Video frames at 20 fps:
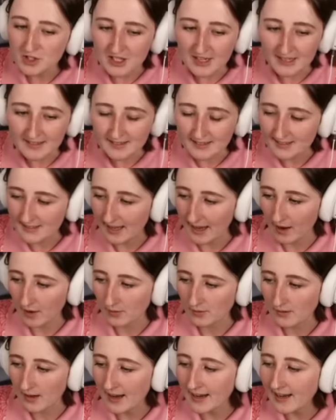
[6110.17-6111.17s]
it did count.
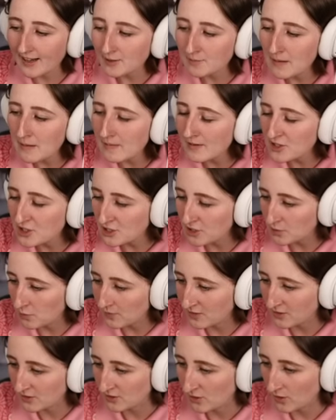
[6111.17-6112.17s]
I guess maybe she just
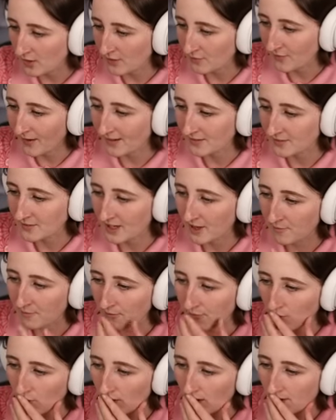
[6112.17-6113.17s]
wasn't starting fast enough
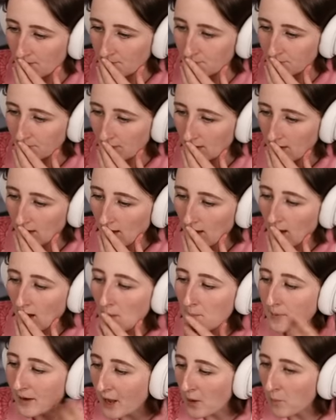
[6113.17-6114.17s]
before.
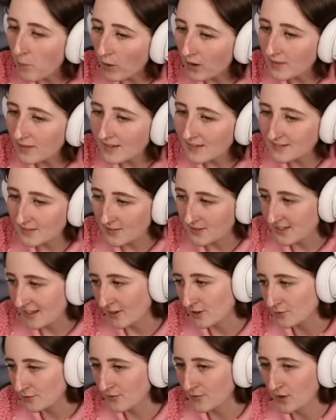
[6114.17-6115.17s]
But I wore this to the
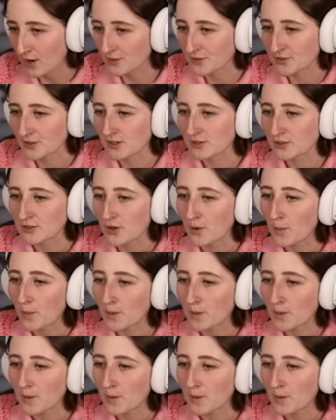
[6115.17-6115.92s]
Taylor Swift concert. So